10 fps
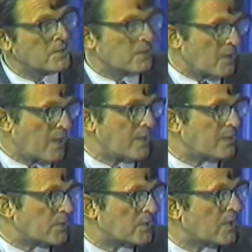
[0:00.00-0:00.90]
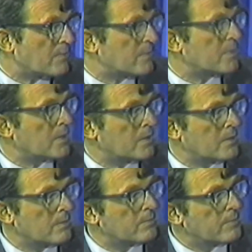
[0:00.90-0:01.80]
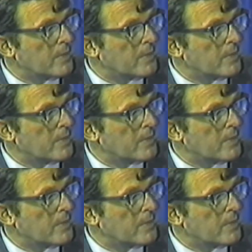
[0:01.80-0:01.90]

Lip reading: so I think there's some.